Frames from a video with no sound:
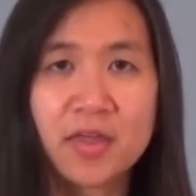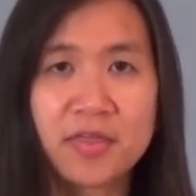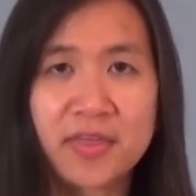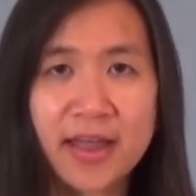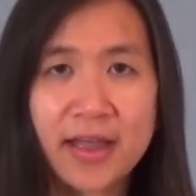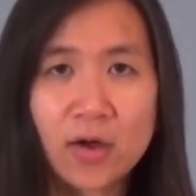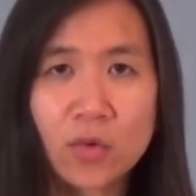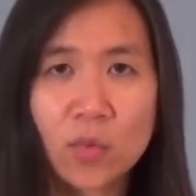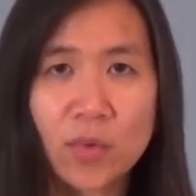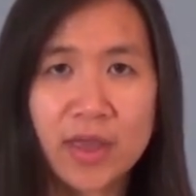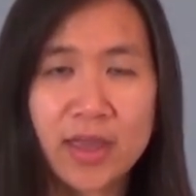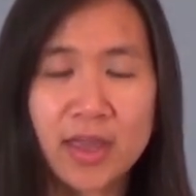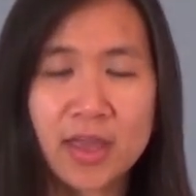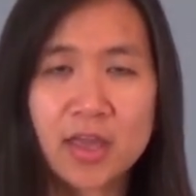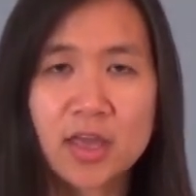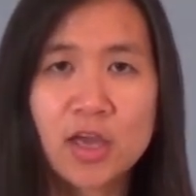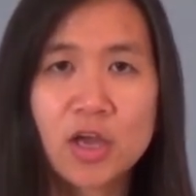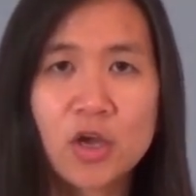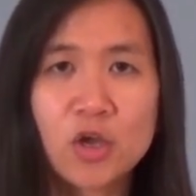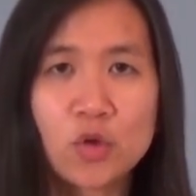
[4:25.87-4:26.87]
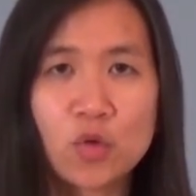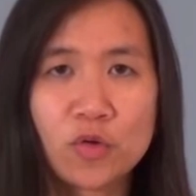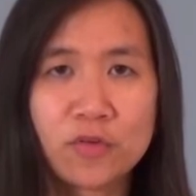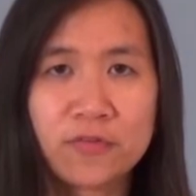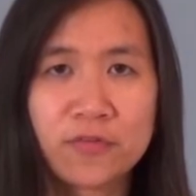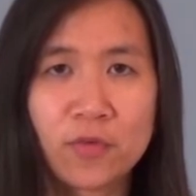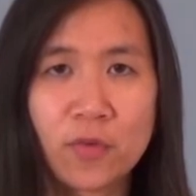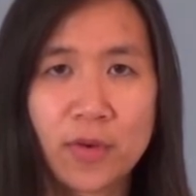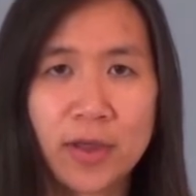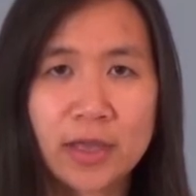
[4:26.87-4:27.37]
That way, you
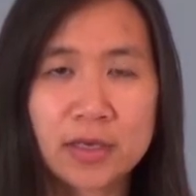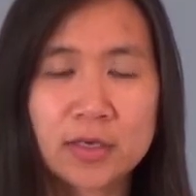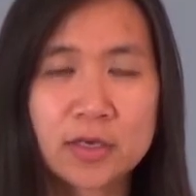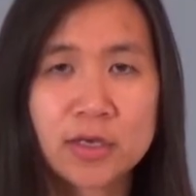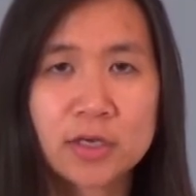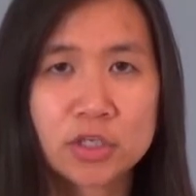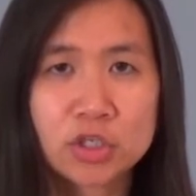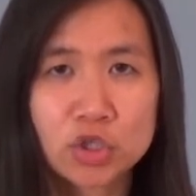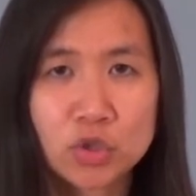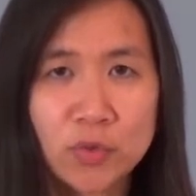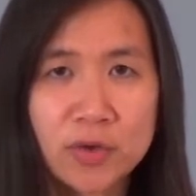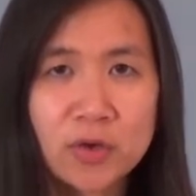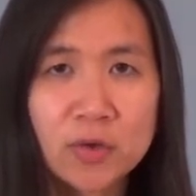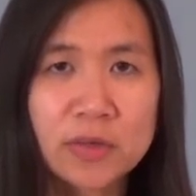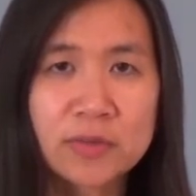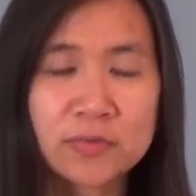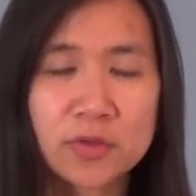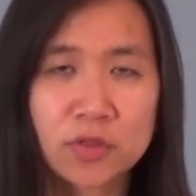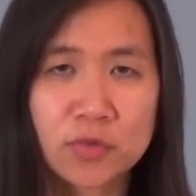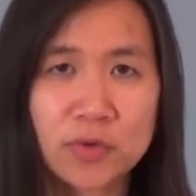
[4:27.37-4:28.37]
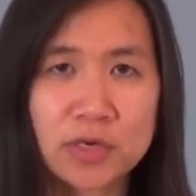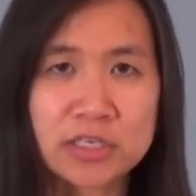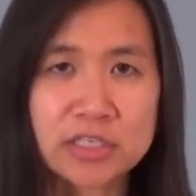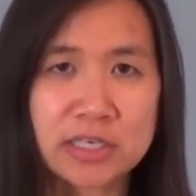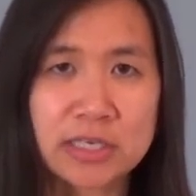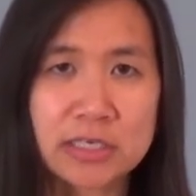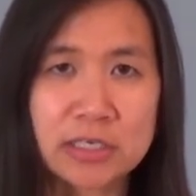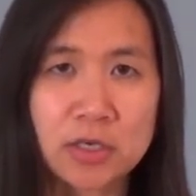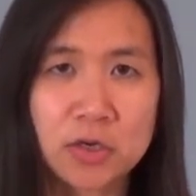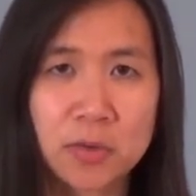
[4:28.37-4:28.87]
avoid triggering the
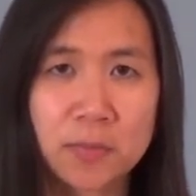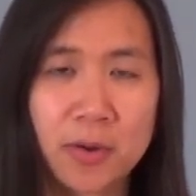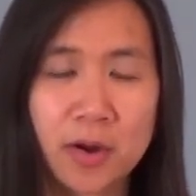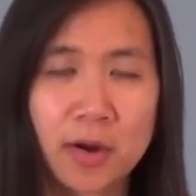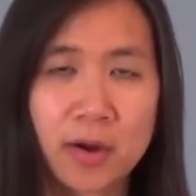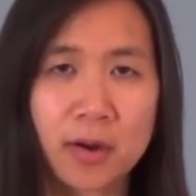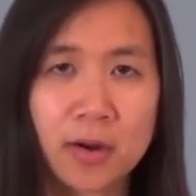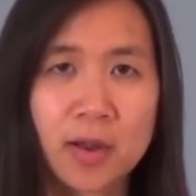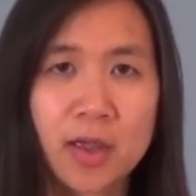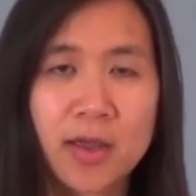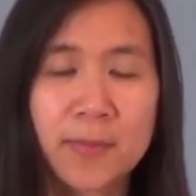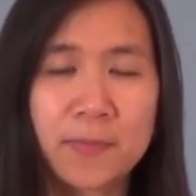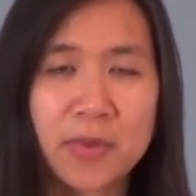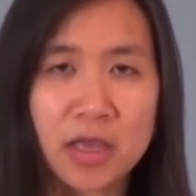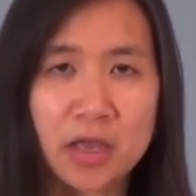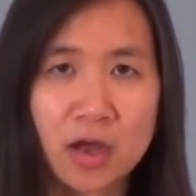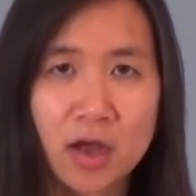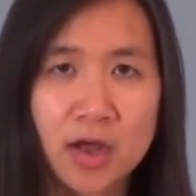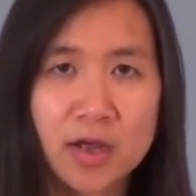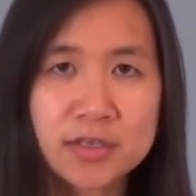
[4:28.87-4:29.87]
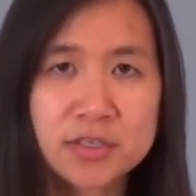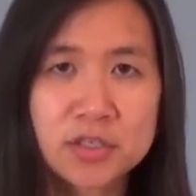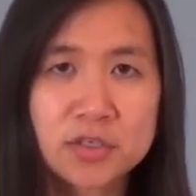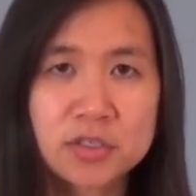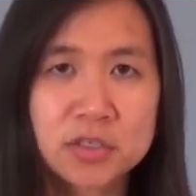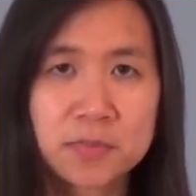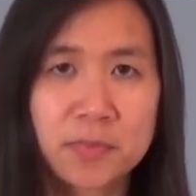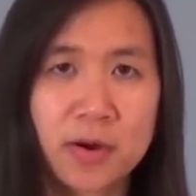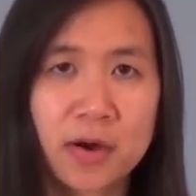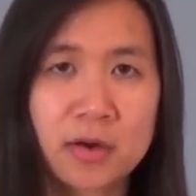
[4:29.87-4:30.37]
3-10-year bar because
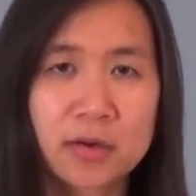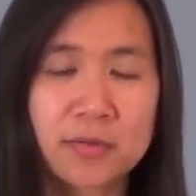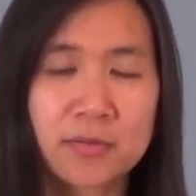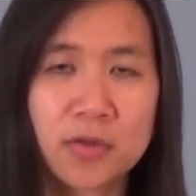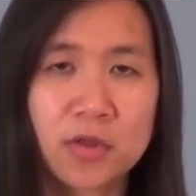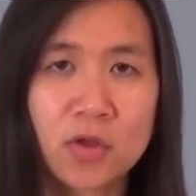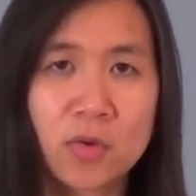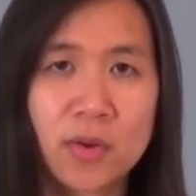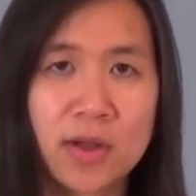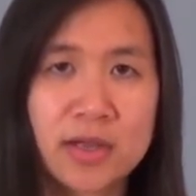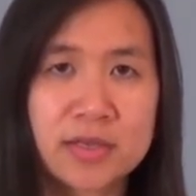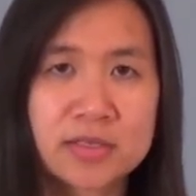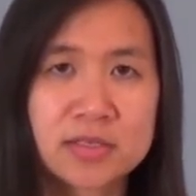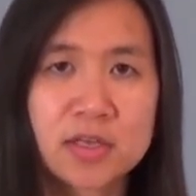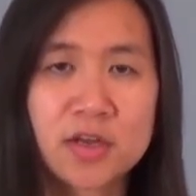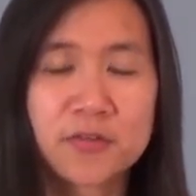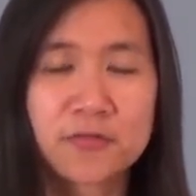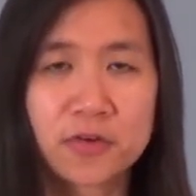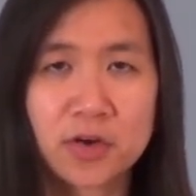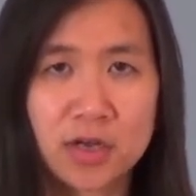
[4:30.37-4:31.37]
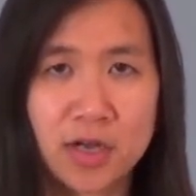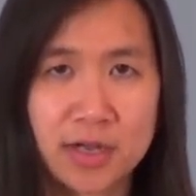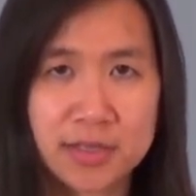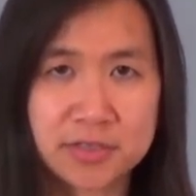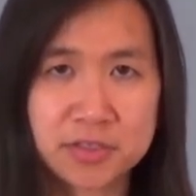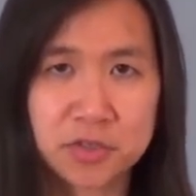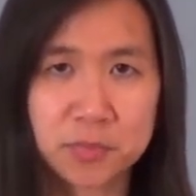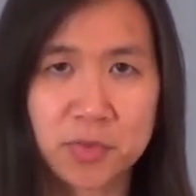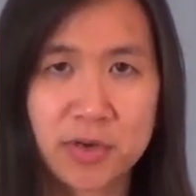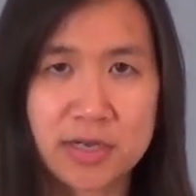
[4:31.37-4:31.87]
you departed the U.S. for
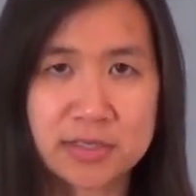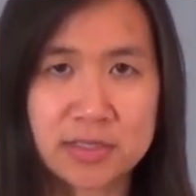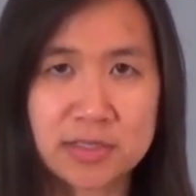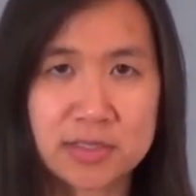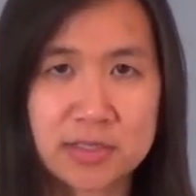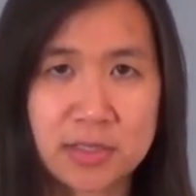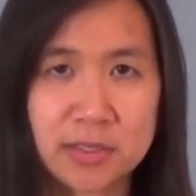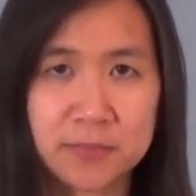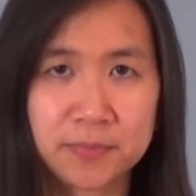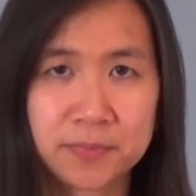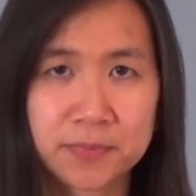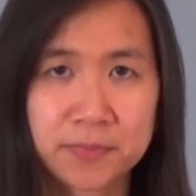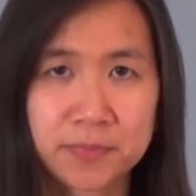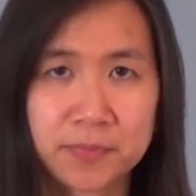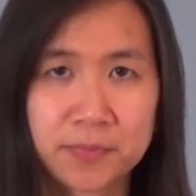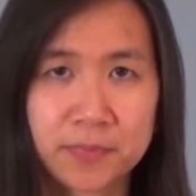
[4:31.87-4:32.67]
consular processing.